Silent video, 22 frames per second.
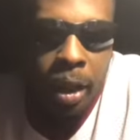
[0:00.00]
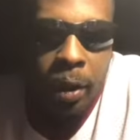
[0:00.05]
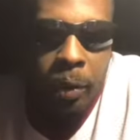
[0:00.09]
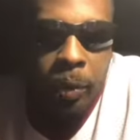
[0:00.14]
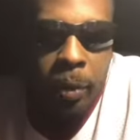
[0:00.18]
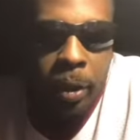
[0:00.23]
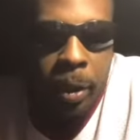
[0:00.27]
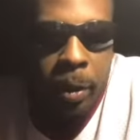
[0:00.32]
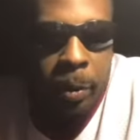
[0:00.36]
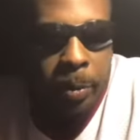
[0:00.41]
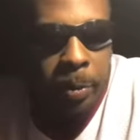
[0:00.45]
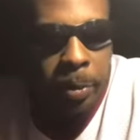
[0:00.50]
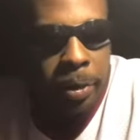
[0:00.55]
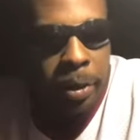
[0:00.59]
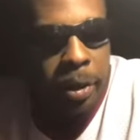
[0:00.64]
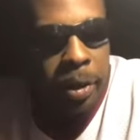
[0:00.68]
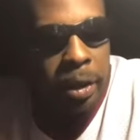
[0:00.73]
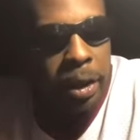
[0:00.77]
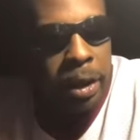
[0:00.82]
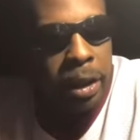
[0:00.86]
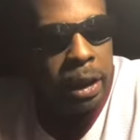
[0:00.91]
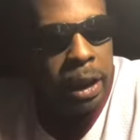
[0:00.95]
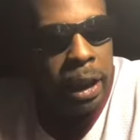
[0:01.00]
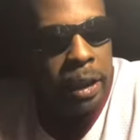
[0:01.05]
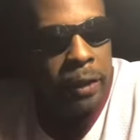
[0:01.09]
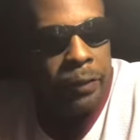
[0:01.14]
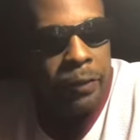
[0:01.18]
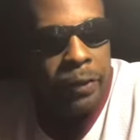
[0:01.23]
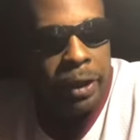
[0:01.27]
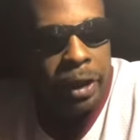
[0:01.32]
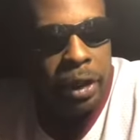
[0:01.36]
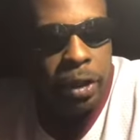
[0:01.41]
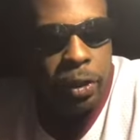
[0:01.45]
Well, it's time
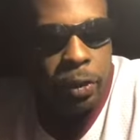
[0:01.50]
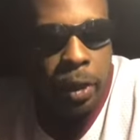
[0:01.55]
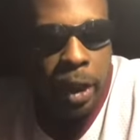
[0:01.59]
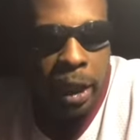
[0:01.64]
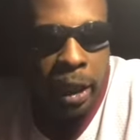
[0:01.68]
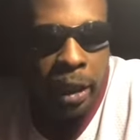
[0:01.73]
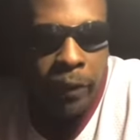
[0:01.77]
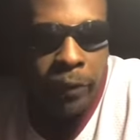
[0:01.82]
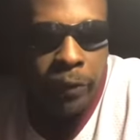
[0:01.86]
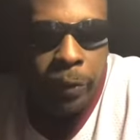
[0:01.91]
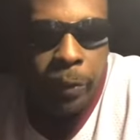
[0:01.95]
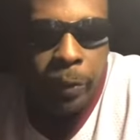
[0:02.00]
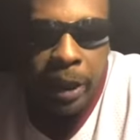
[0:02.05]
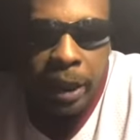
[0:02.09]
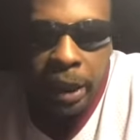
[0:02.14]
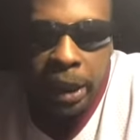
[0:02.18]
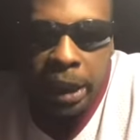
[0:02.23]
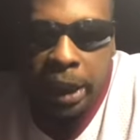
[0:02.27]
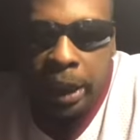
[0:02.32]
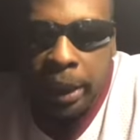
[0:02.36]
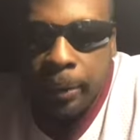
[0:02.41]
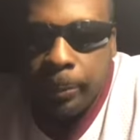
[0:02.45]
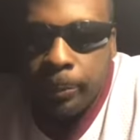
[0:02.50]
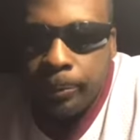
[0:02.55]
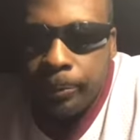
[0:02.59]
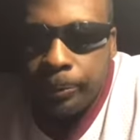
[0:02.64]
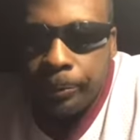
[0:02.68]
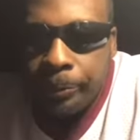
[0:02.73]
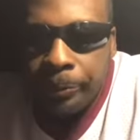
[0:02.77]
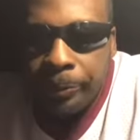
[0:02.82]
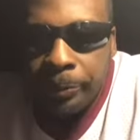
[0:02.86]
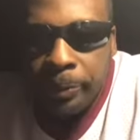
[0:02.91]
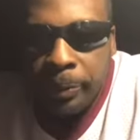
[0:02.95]
for the draft recap.
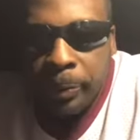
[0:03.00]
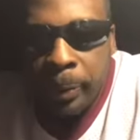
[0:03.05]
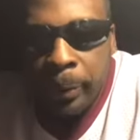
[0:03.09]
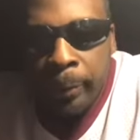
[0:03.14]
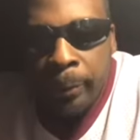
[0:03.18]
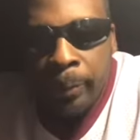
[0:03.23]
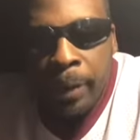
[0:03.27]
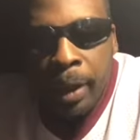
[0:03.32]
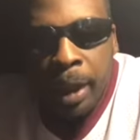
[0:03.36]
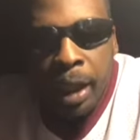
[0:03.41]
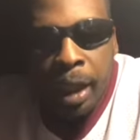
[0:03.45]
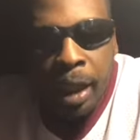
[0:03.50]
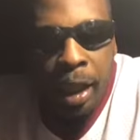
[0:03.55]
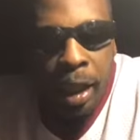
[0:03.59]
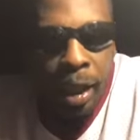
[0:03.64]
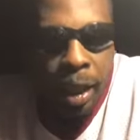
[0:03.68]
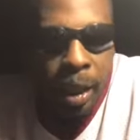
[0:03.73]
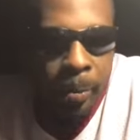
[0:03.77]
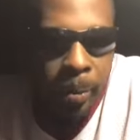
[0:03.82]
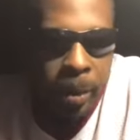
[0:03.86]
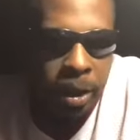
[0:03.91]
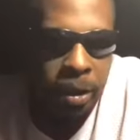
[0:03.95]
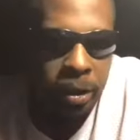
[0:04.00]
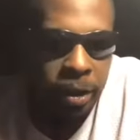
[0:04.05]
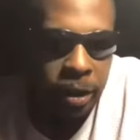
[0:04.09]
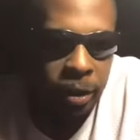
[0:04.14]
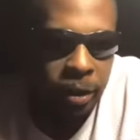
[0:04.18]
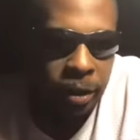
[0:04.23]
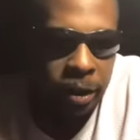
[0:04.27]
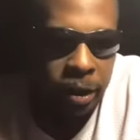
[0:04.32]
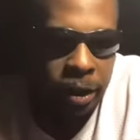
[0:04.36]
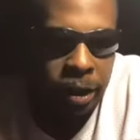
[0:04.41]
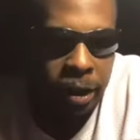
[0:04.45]
I'm also
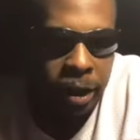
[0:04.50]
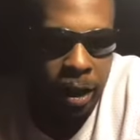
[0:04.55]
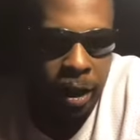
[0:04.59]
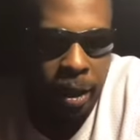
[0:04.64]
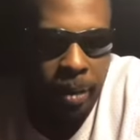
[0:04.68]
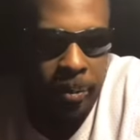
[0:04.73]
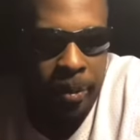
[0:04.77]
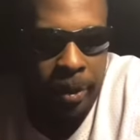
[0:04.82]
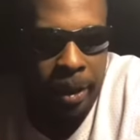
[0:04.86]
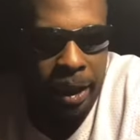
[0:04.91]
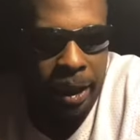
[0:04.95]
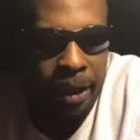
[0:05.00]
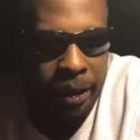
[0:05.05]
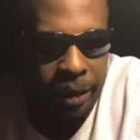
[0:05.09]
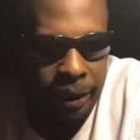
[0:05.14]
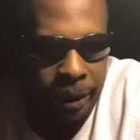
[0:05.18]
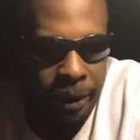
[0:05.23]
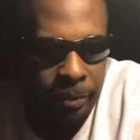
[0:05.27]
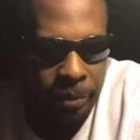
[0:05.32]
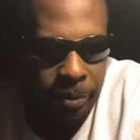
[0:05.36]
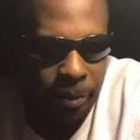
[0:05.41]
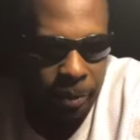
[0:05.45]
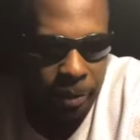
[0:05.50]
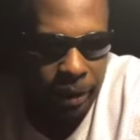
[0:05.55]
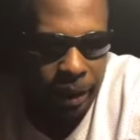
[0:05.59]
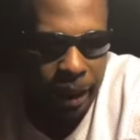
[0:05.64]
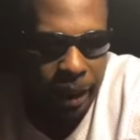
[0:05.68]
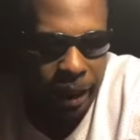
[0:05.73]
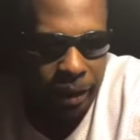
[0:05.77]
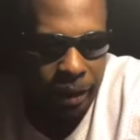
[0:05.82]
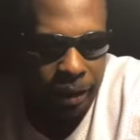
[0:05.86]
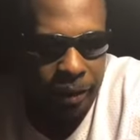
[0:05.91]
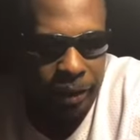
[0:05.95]
going to talk about, I seen Bruce
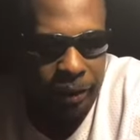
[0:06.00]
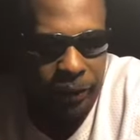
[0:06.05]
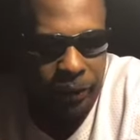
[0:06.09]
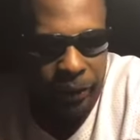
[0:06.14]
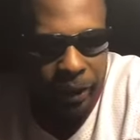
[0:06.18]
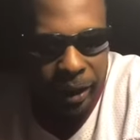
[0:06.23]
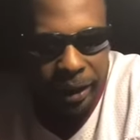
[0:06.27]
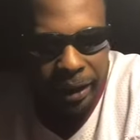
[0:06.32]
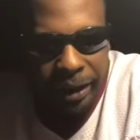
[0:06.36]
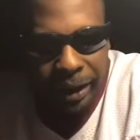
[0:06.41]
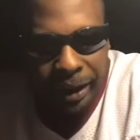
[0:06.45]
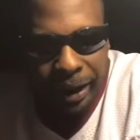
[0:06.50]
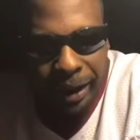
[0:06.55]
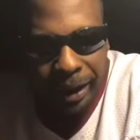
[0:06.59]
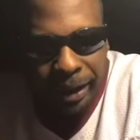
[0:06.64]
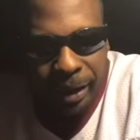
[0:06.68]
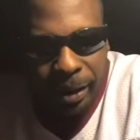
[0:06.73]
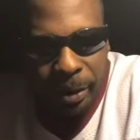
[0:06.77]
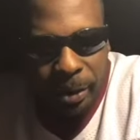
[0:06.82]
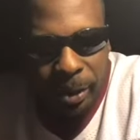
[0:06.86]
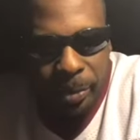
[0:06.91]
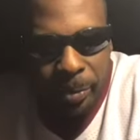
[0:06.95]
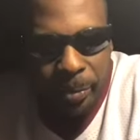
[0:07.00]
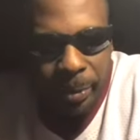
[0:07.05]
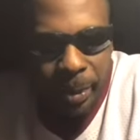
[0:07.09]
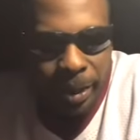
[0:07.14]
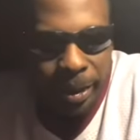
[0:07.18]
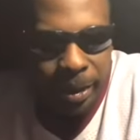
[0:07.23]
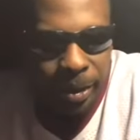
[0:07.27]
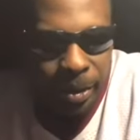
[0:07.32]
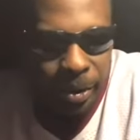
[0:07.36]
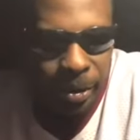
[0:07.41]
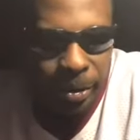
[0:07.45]
Allen on First Take a little
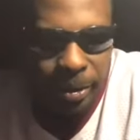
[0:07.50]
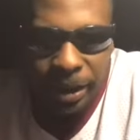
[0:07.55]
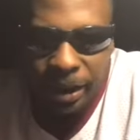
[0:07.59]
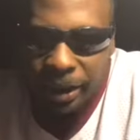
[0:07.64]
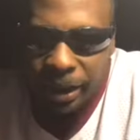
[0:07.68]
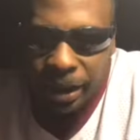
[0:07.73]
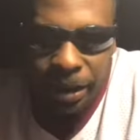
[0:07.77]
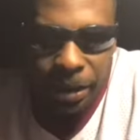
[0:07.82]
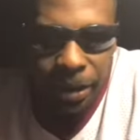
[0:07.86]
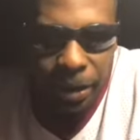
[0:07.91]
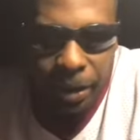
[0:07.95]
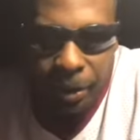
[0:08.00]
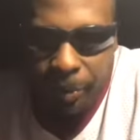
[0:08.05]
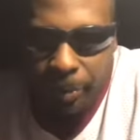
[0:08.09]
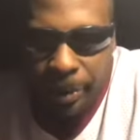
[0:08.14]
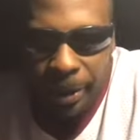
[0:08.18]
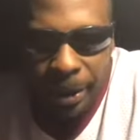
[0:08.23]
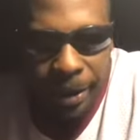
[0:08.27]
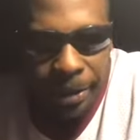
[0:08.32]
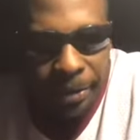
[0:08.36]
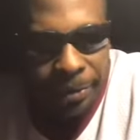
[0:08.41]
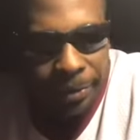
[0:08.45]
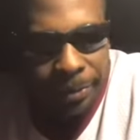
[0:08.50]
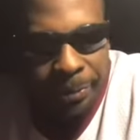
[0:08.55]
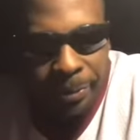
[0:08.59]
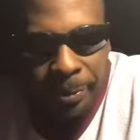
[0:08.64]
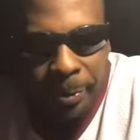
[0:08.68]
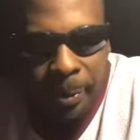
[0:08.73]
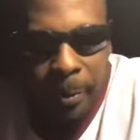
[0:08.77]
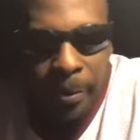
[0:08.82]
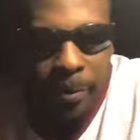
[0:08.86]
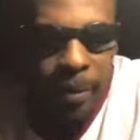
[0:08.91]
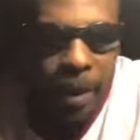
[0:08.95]
bit too, just a little bit.
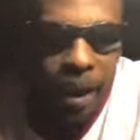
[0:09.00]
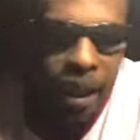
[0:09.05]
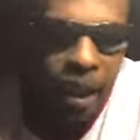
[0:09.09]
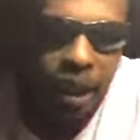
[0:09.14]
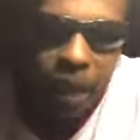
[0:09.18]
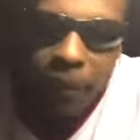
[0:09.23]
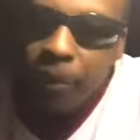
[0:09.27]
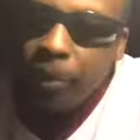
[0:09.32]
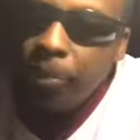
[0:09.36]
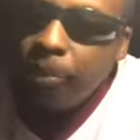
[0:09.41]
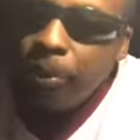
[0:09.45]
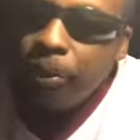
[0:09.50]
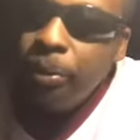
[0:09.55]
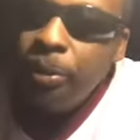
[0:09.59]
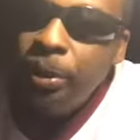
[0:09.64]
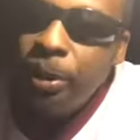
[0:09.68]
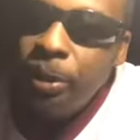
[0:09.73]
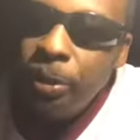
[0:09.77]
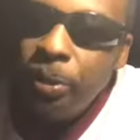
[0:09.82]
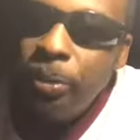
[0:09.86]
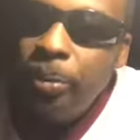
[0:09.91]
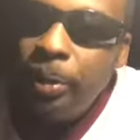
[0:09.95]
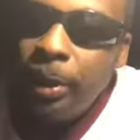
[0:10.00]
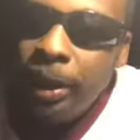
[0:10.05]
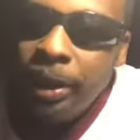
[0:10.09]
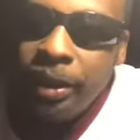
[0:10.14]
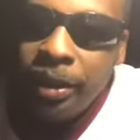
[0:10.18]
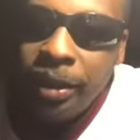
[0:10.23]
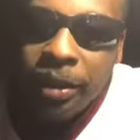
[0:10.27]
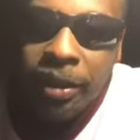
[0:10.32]
I'm giving Bruce too much.